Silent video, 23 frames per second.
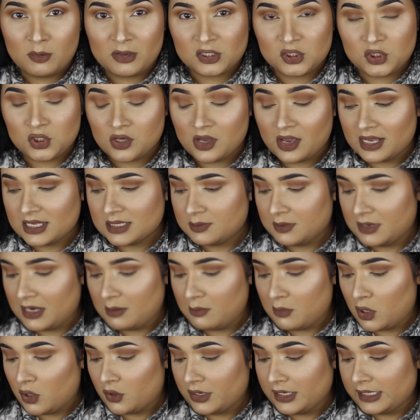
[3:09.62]
don't know about you guys, but
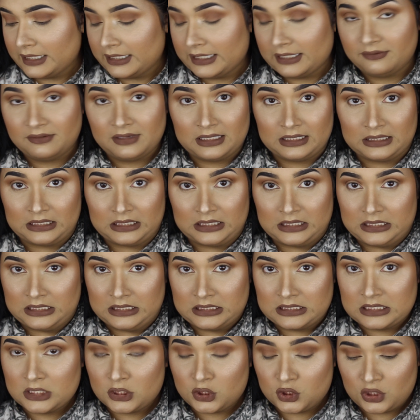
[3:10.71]
I'm already living
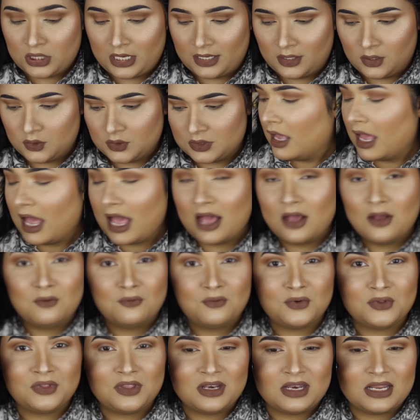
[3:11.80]
these shadows.
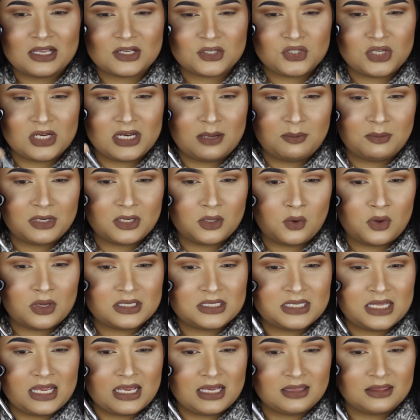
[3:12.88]
For the next shade, I'm going to go ahead
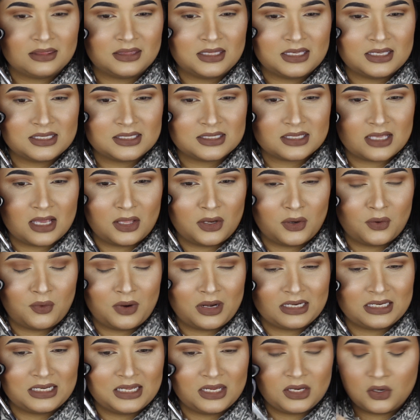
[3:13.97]
and take this color
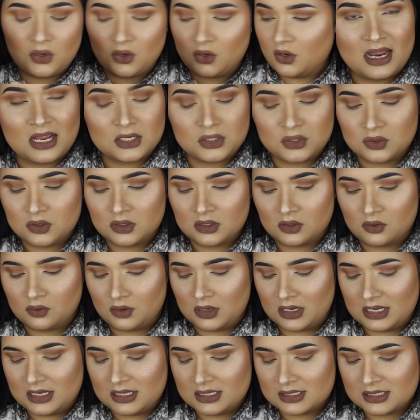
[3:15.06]
right here into the
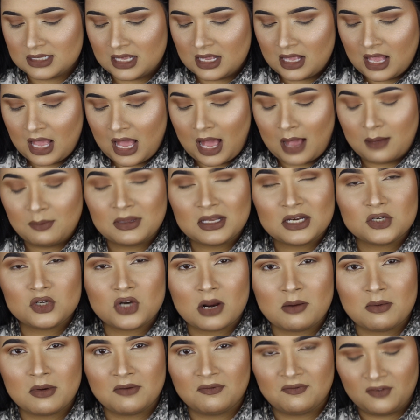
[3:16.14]
crease. I'm going to
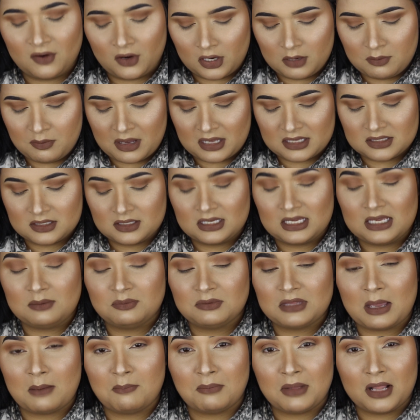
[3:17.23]
try my very best to keep
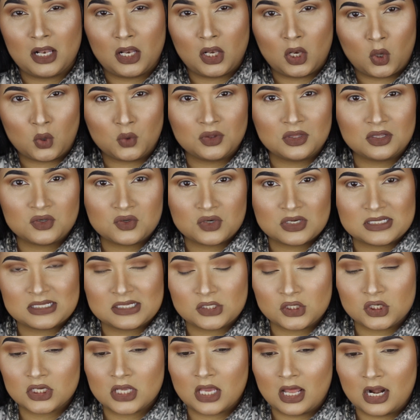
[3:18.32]
that below the
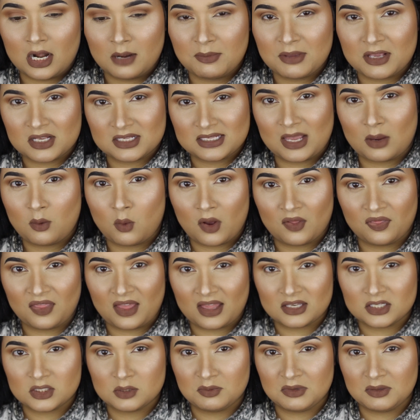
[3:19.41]
transition color because I want
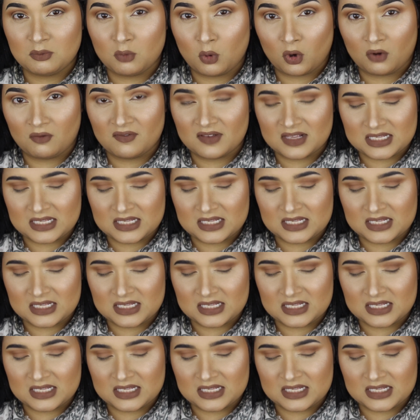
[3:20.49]
that to be more